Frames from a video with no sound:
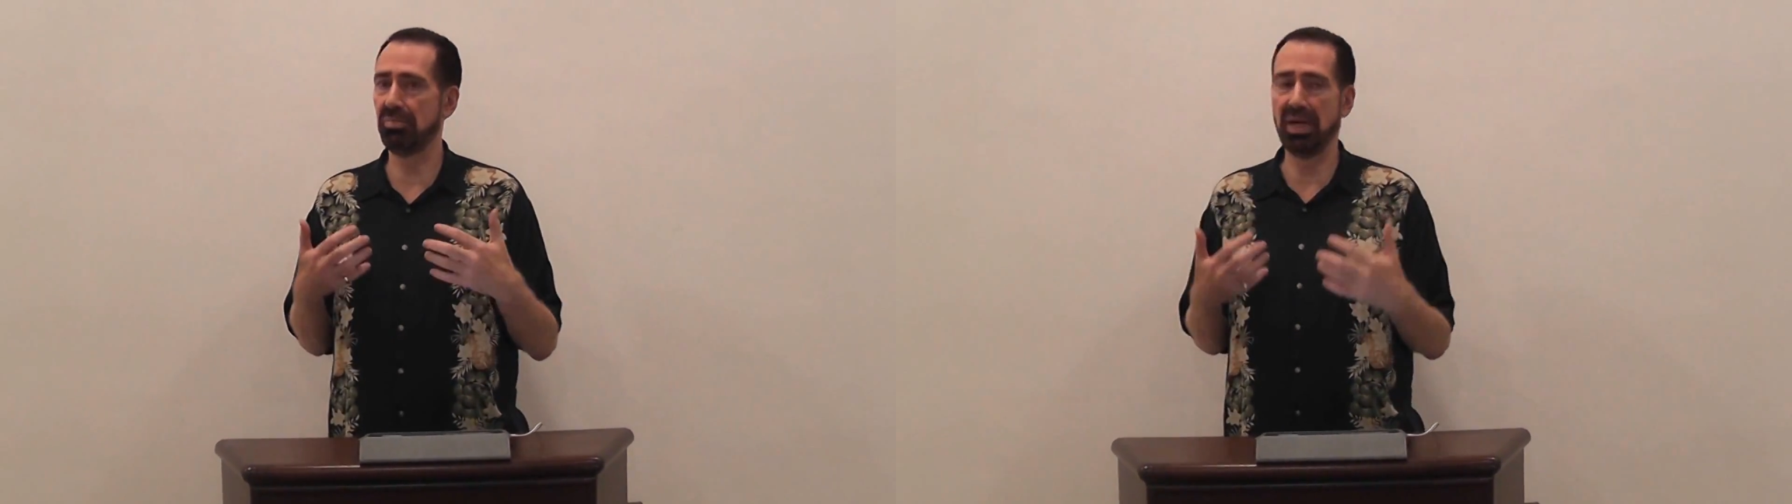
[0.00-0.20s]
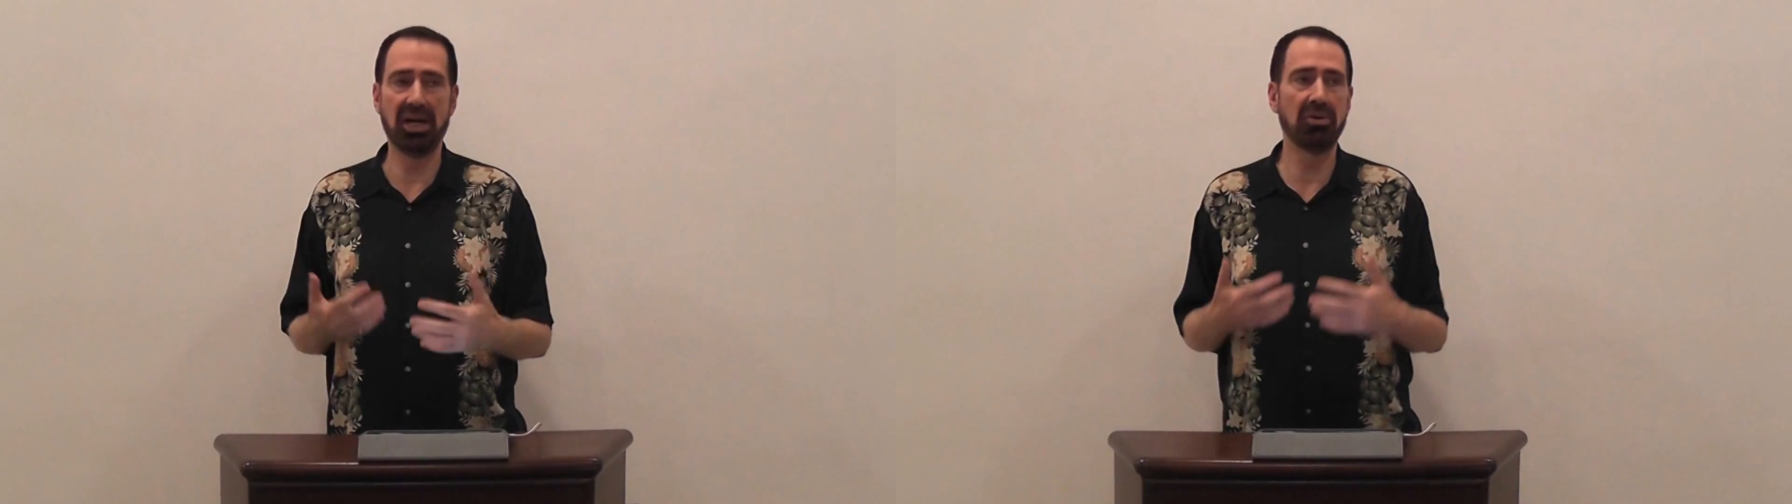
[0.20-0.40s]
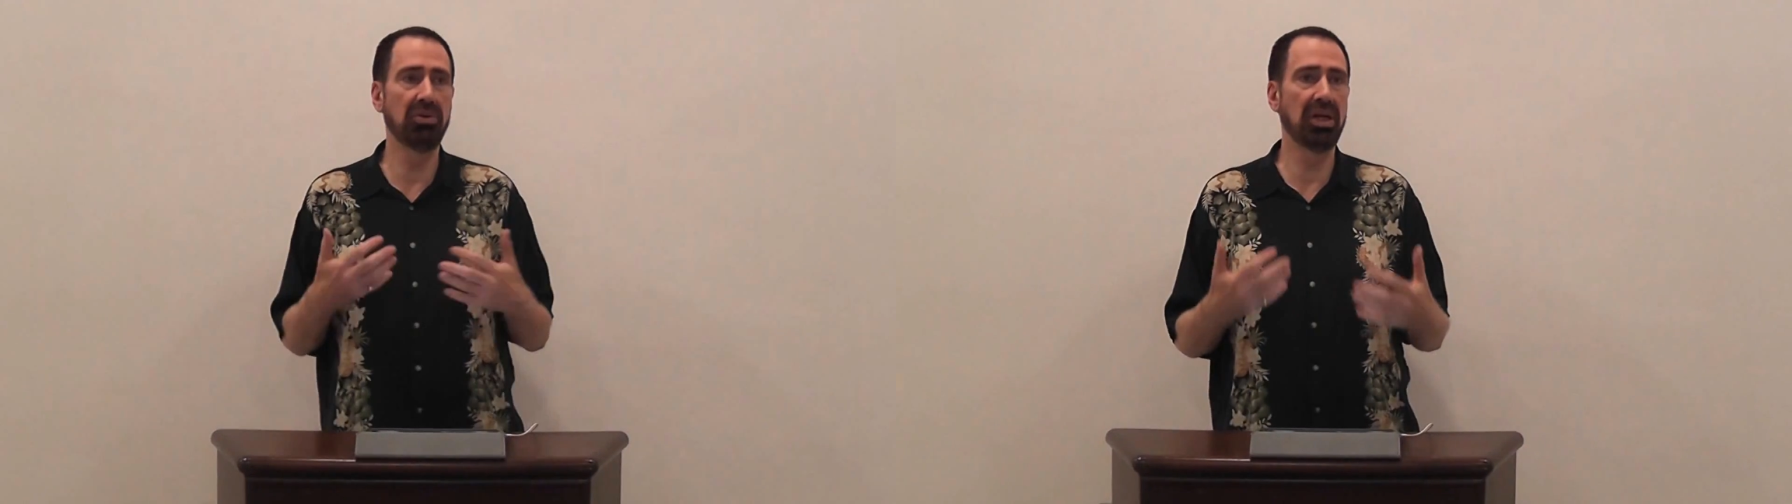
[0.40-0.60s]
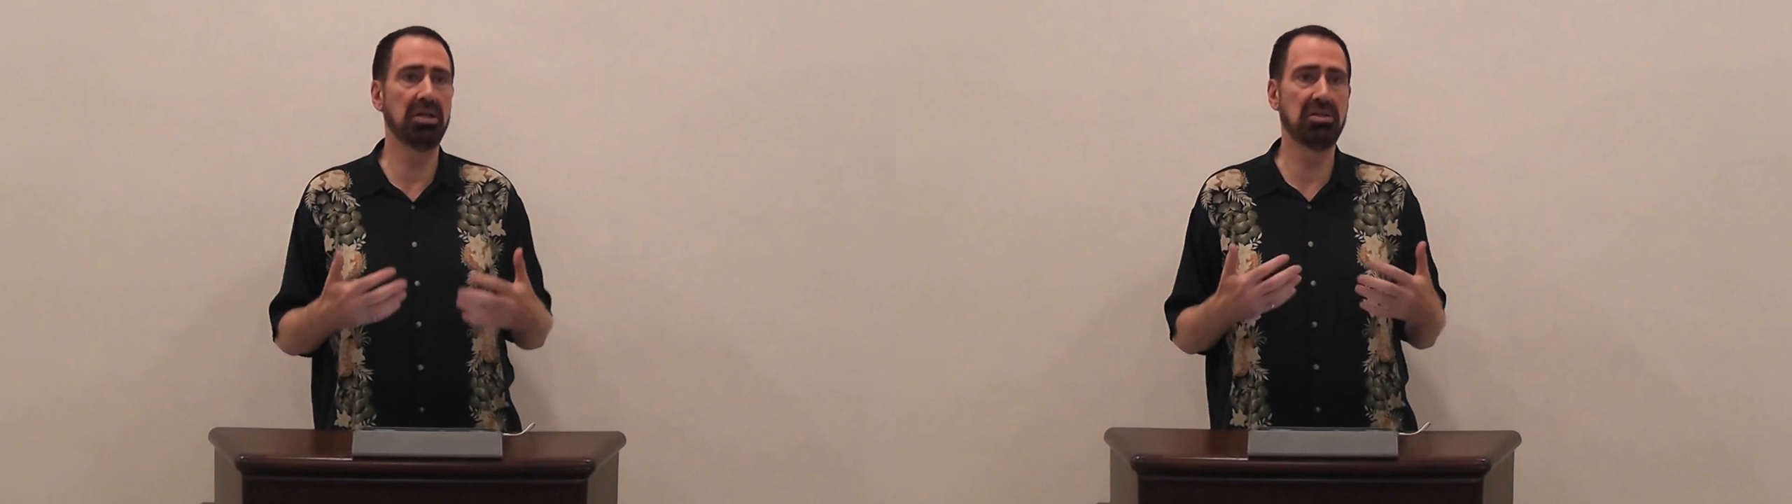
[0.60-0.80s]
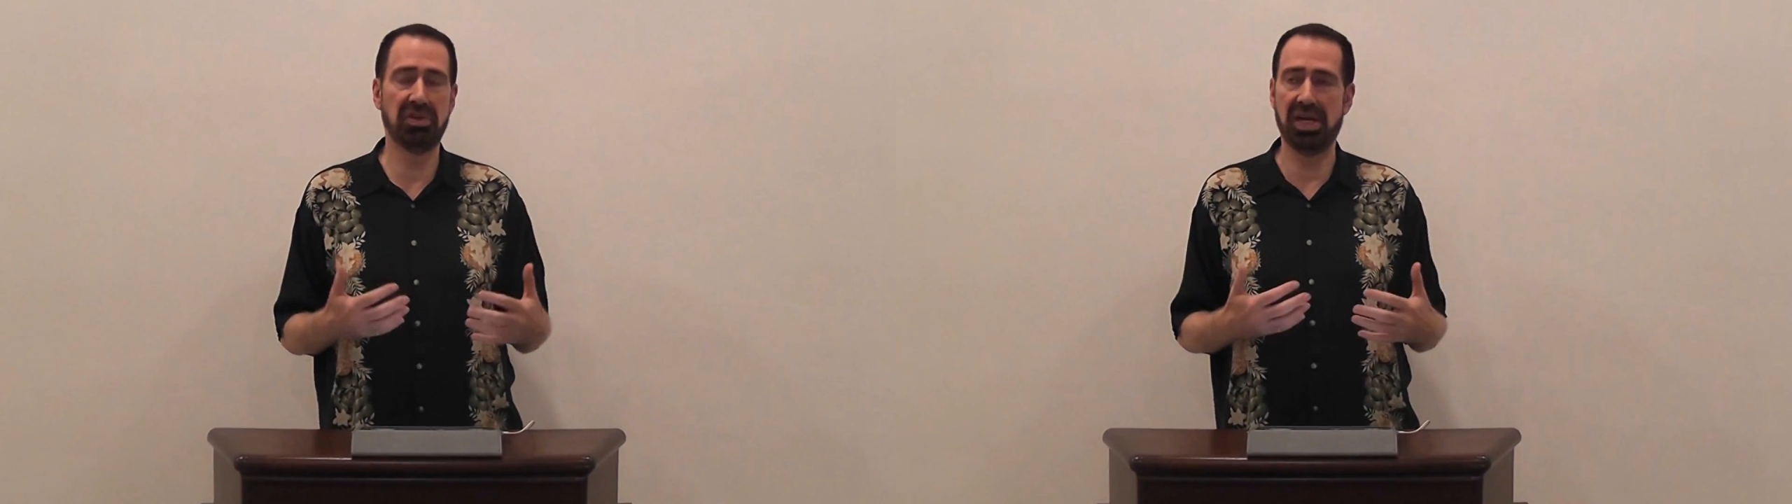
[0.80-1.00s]

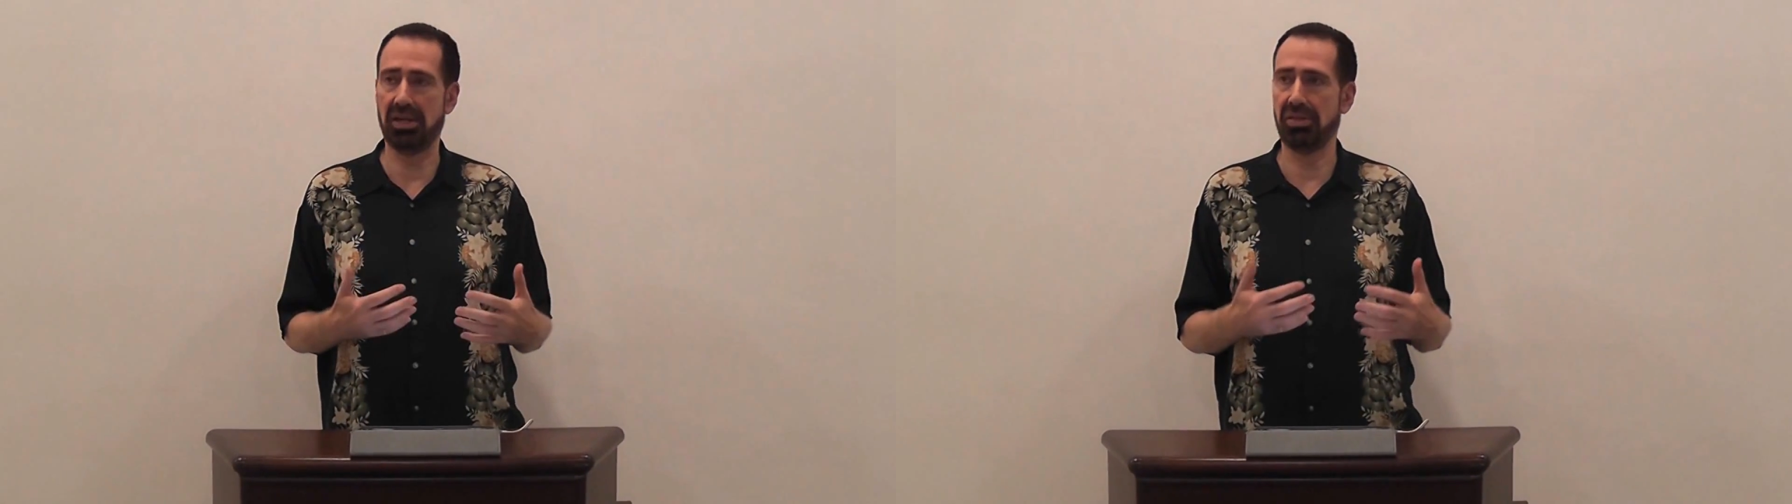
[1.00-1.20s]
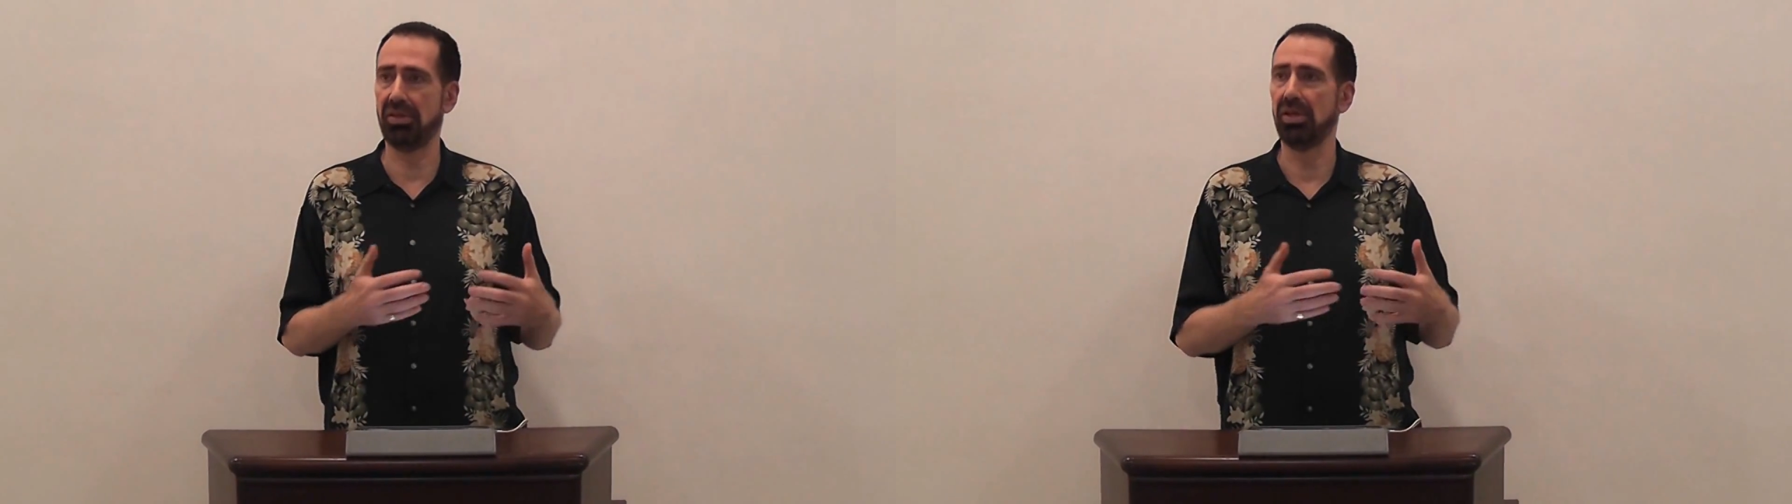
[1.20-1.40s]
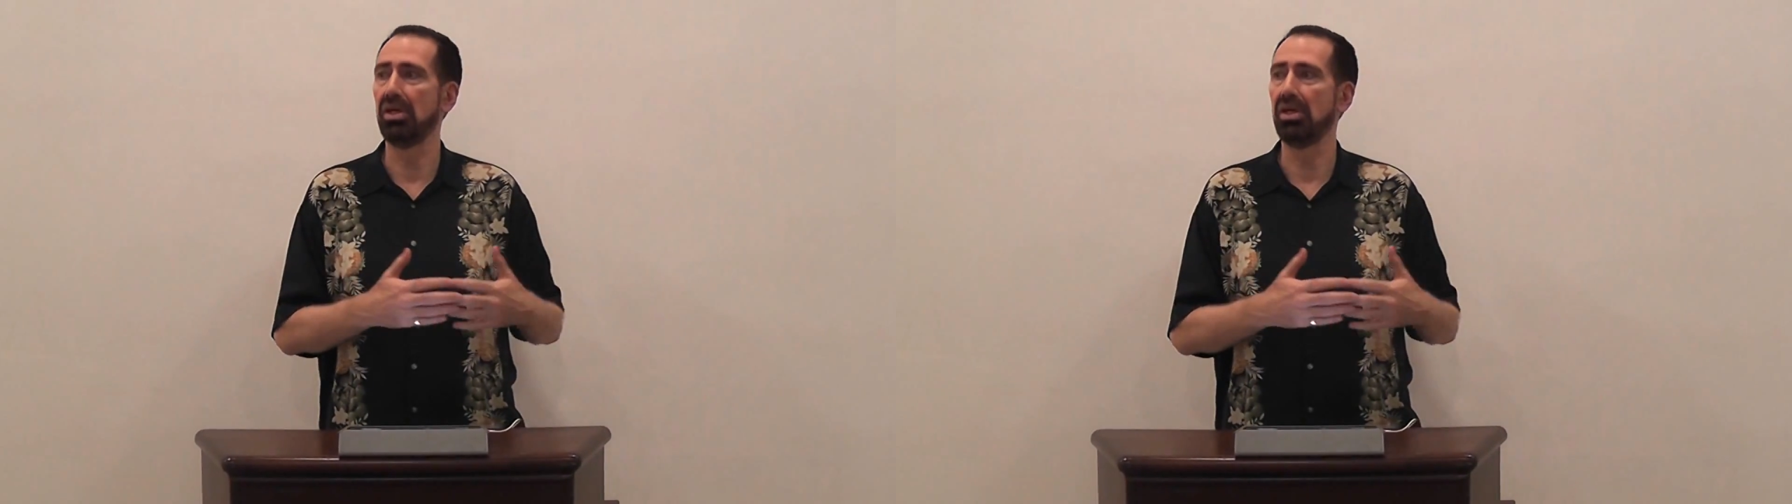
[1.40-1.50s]
Baha'u'llah's faith